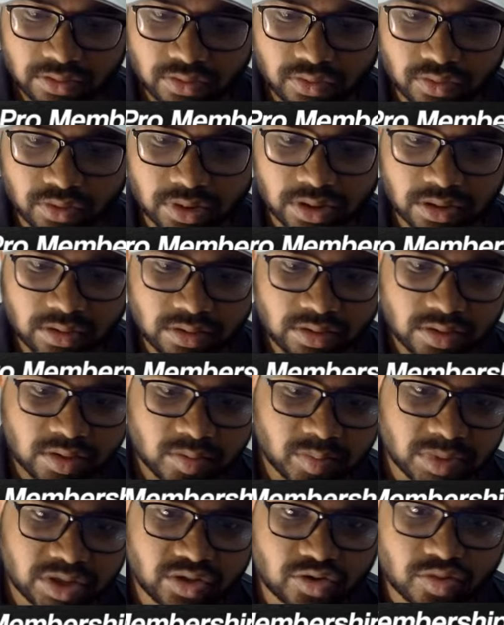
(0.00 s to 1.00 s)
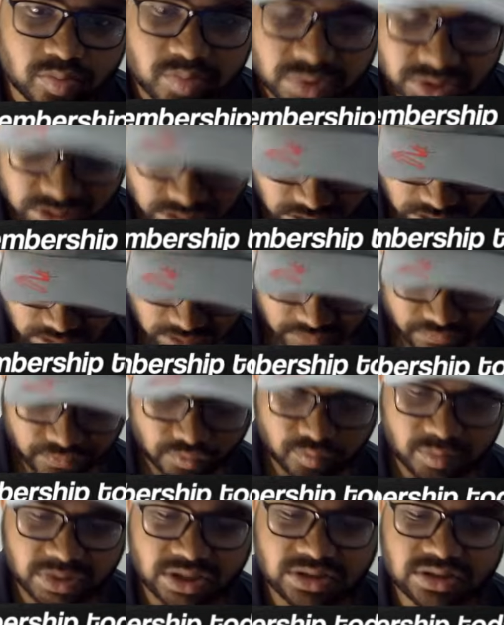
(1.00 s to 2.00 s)
Okay, but obviously if
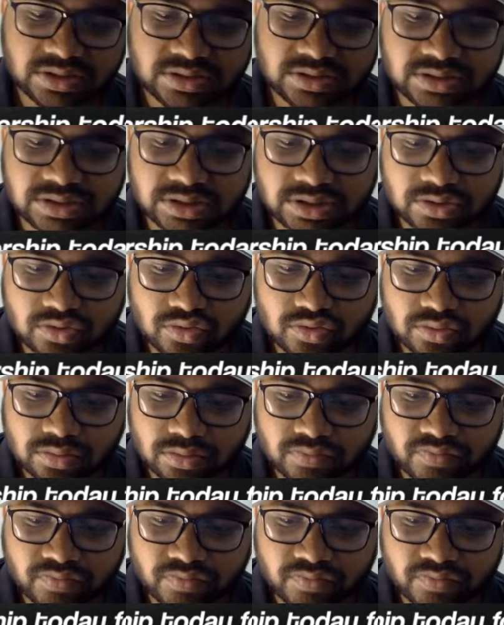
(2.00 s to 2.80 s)
you make this 0,